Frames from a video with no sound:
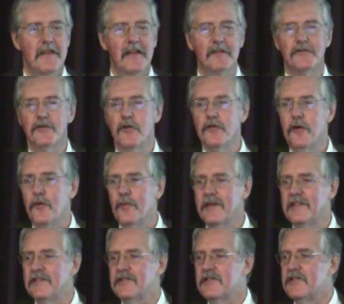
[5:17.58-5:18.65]
Things don't
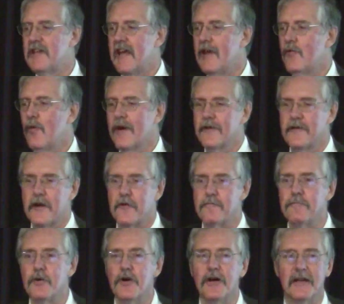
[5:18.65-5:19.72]
always stay where
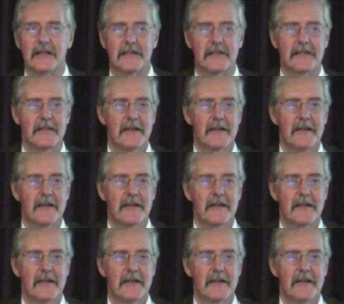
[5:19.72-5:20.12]
they're put,